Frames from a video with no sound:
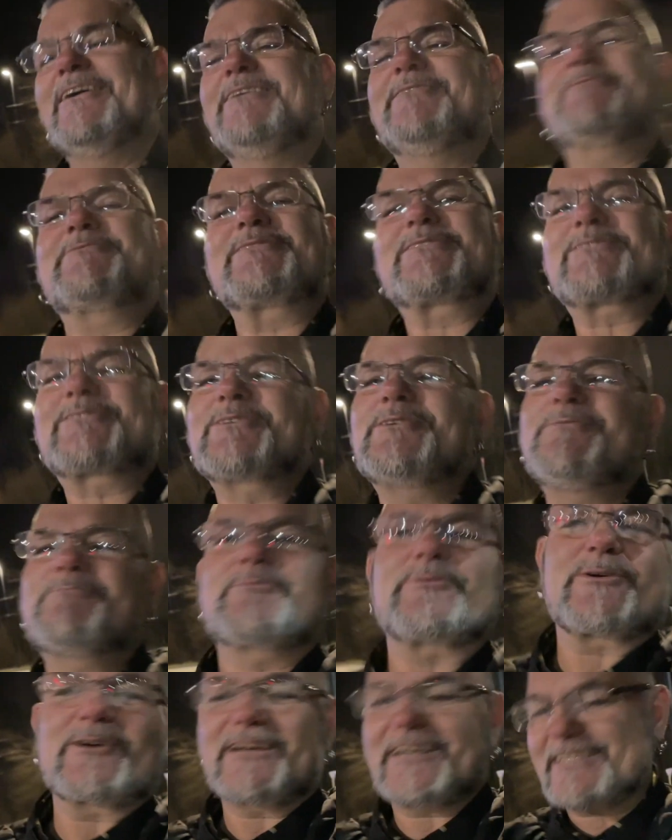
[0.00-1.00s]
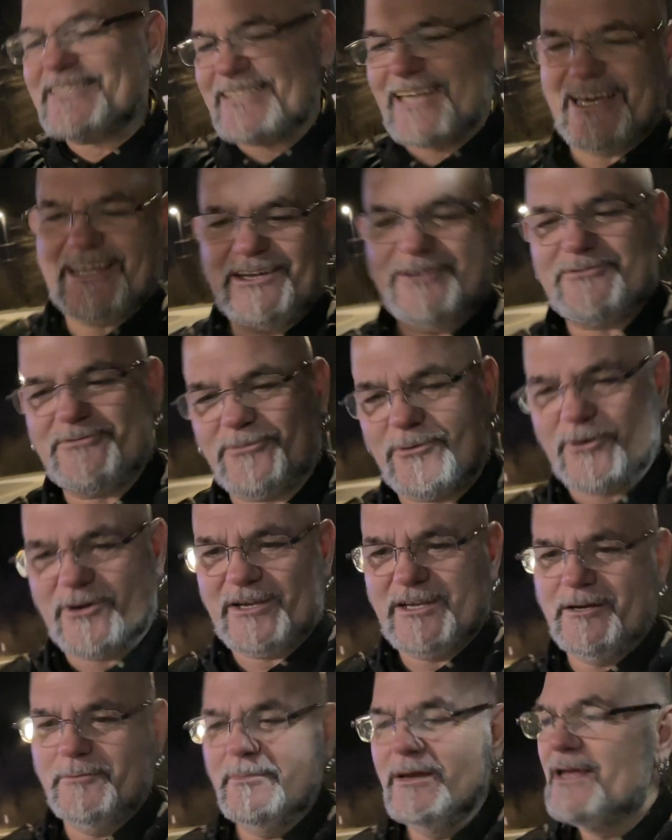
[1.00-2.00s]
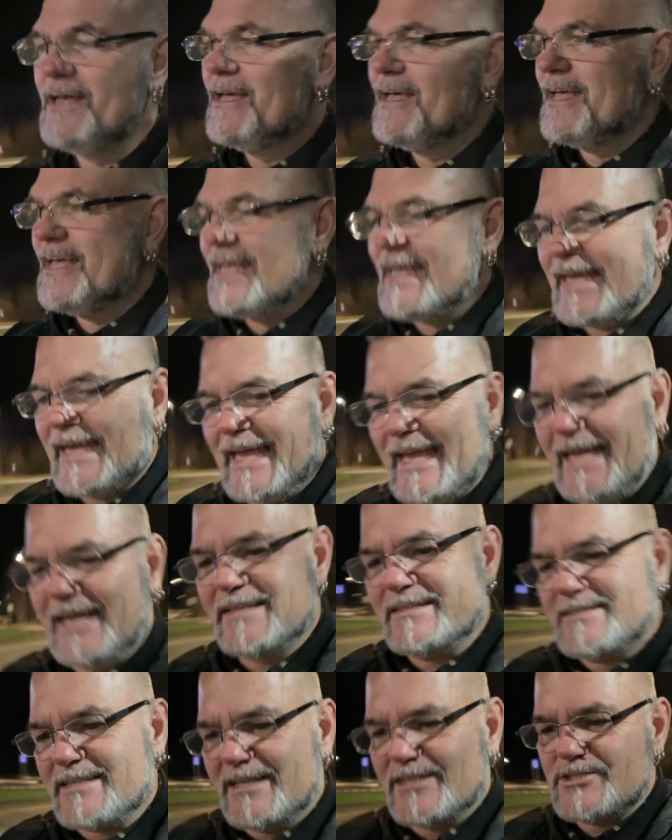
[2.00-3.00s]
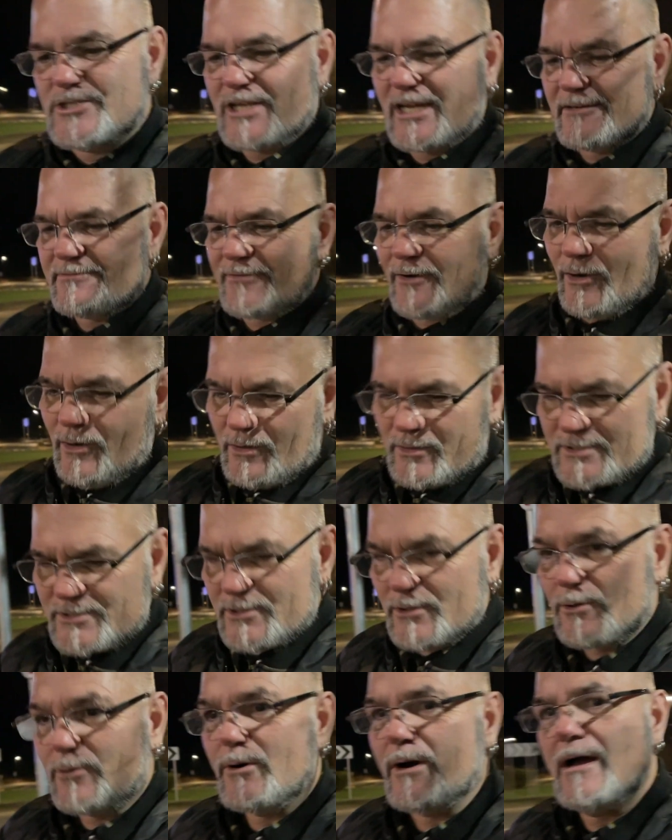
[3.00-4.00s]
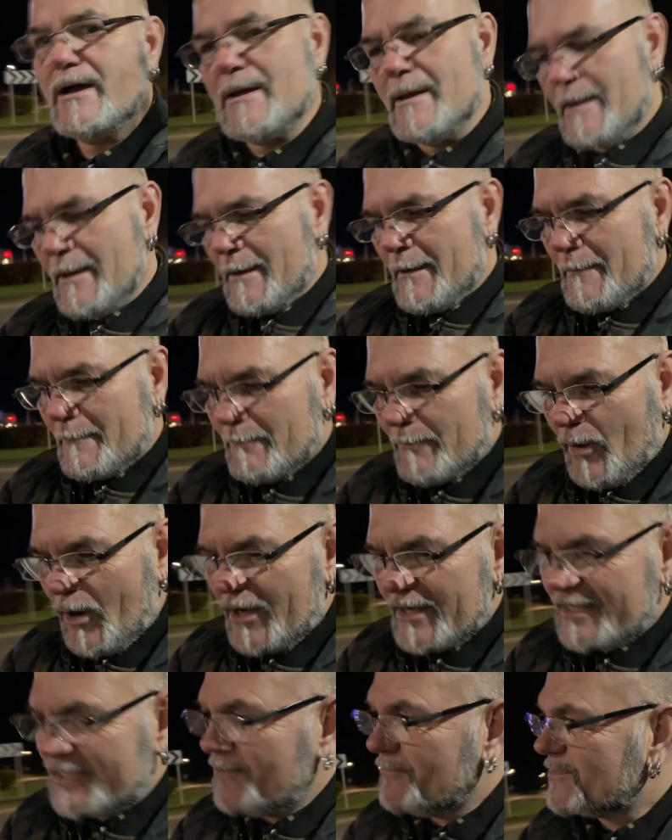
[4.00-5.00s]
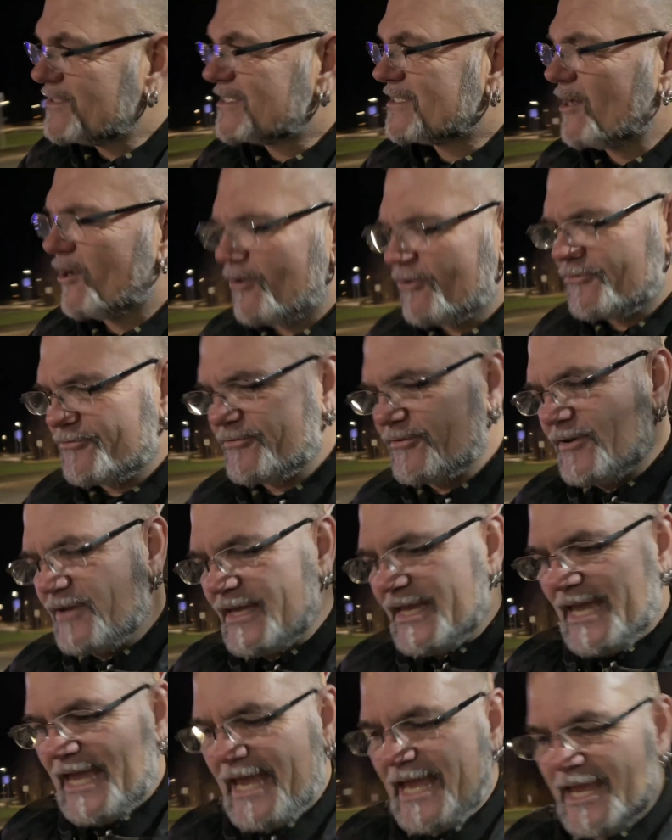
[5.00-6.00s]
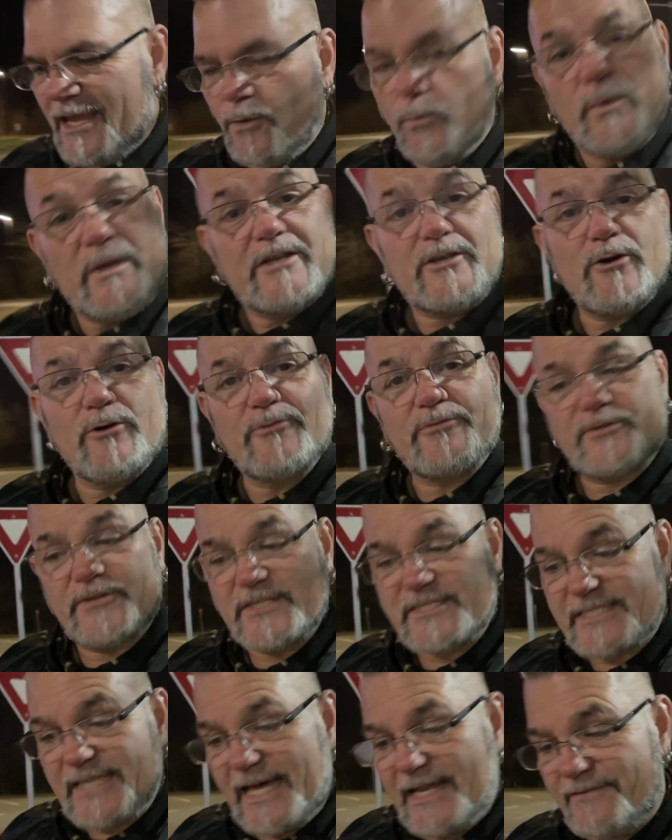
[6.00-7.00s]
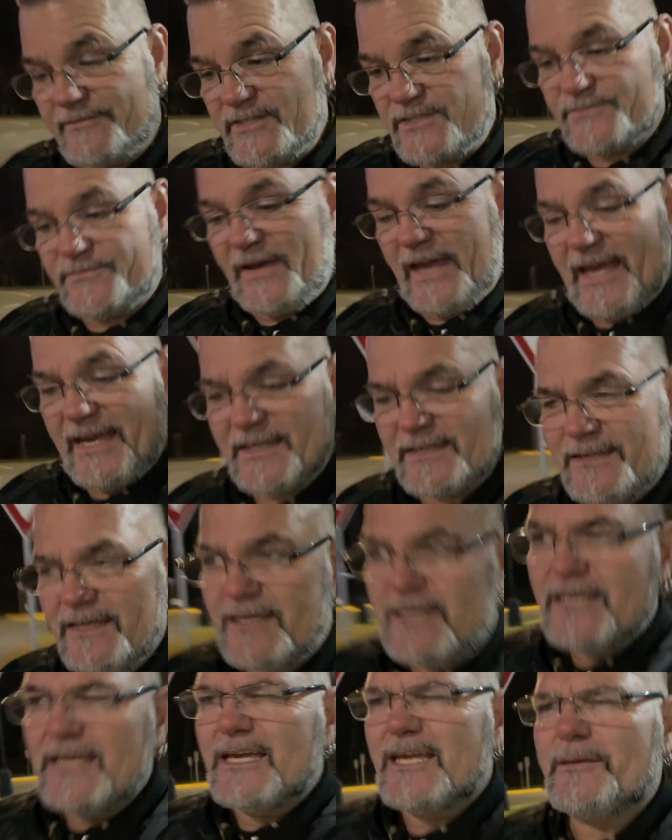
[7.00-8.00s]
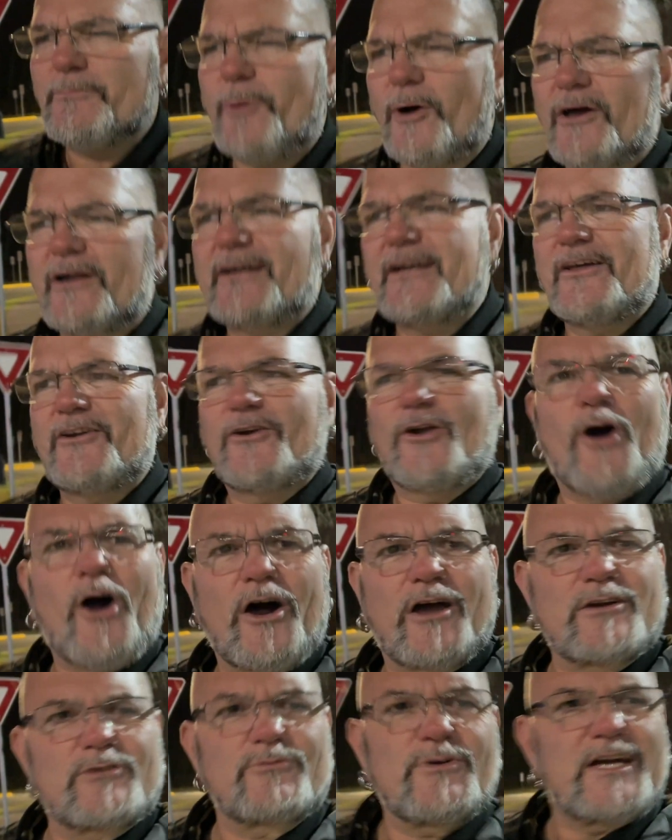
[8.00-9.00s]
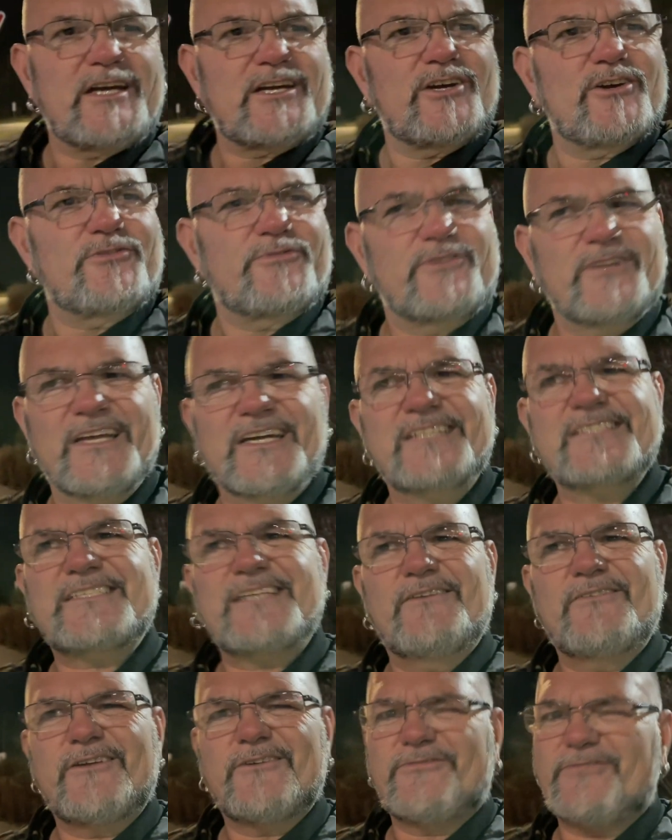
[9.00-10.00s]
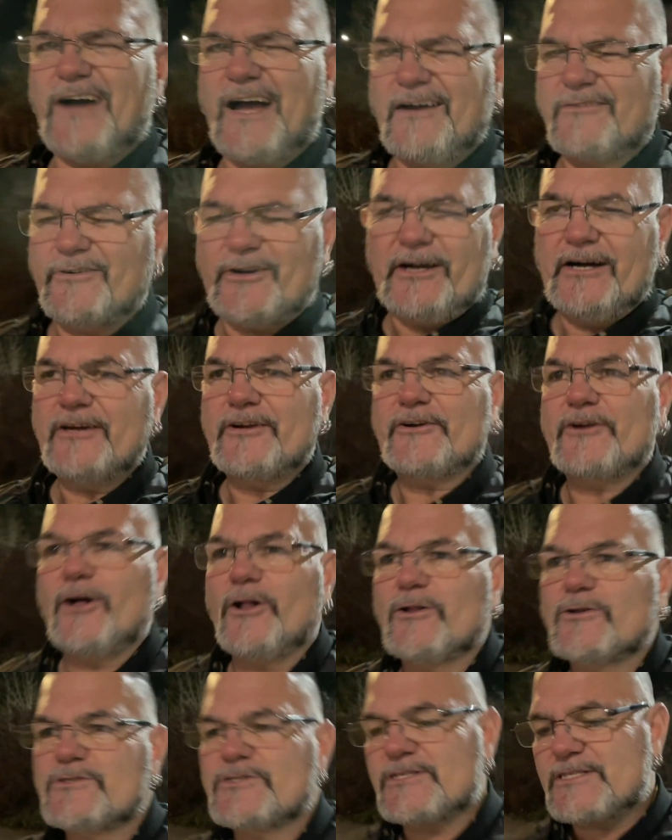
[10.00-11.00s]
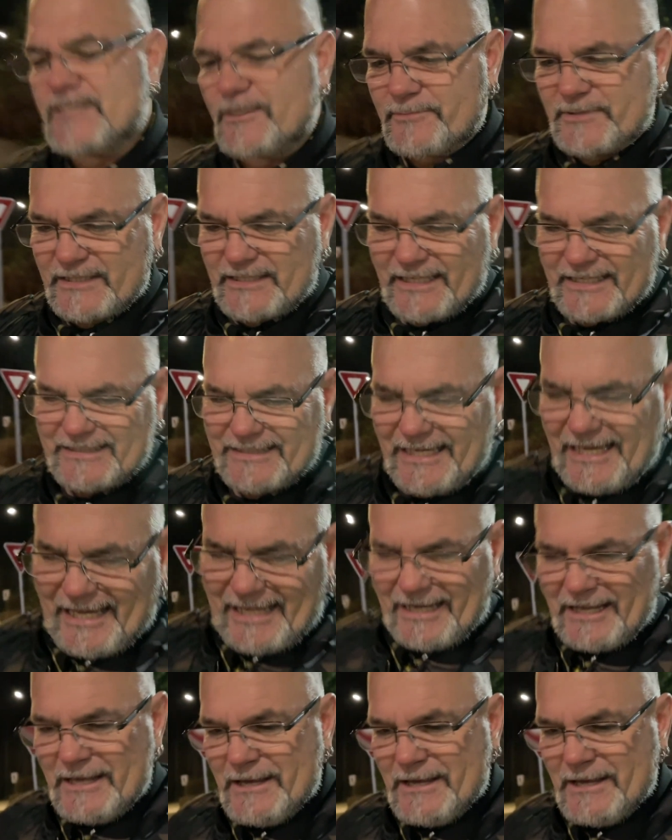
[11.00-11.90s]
I'm super excited for him. And uh, Jeff also bought himself a window for the side of his van. He bought it at an auto wrecker for like 75 or $100 or something like that.